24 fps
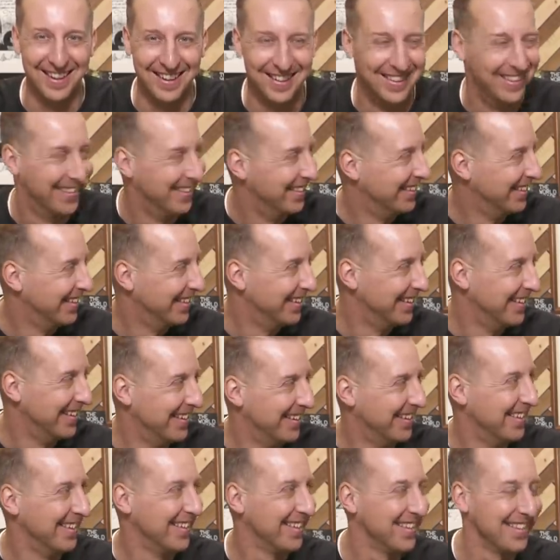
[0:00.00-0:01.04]

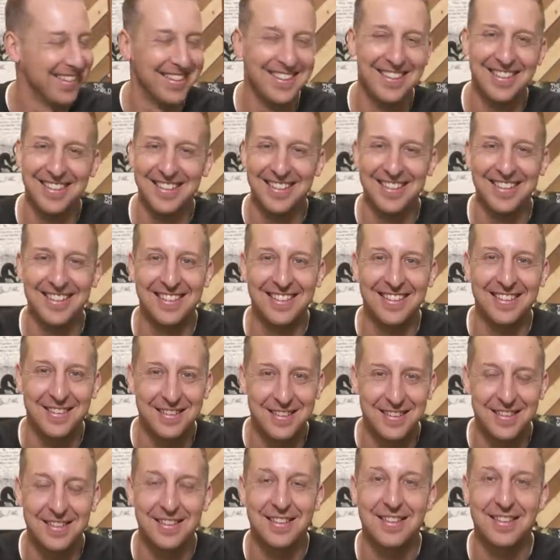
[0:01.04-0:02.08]

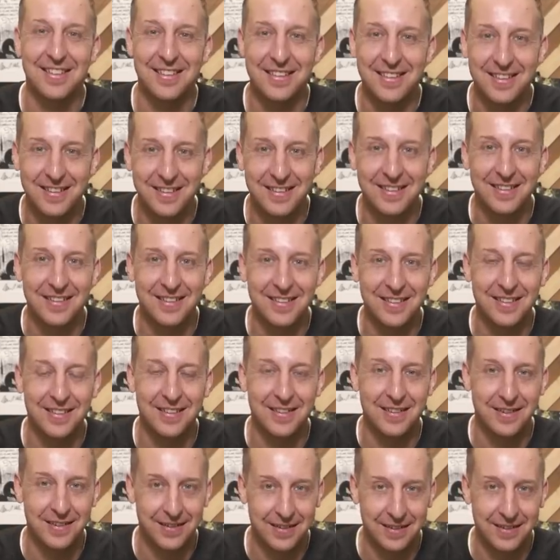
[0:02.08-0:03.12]

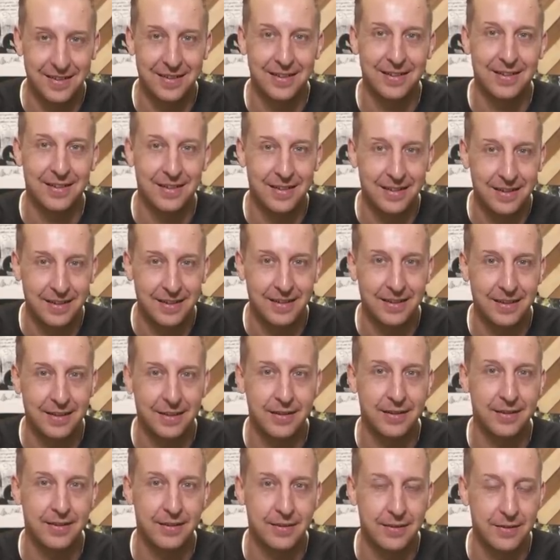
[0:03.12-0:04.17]

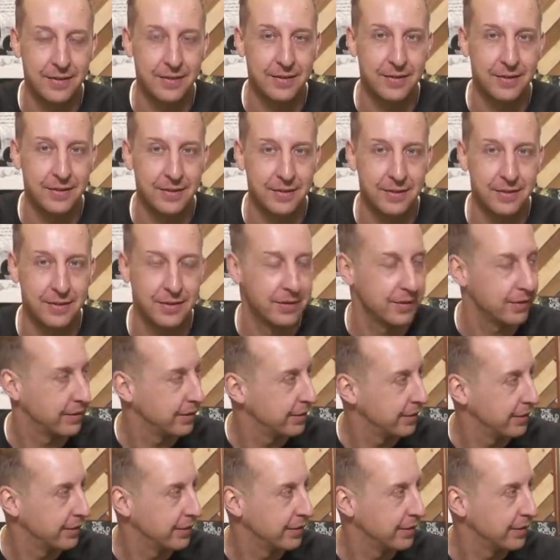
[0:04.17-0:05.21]

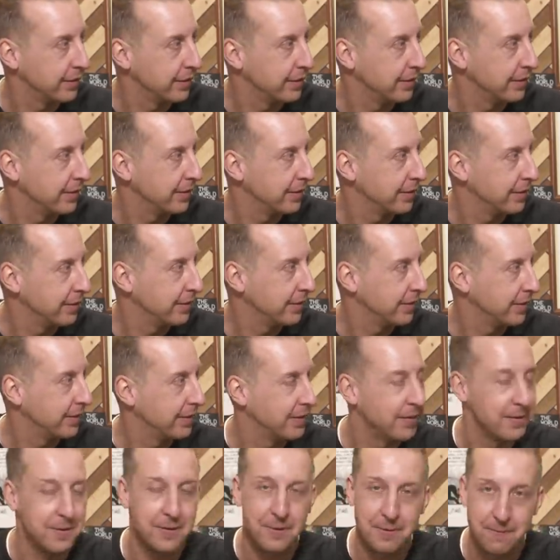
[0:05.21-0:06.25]
No words are spoken by the person on screen.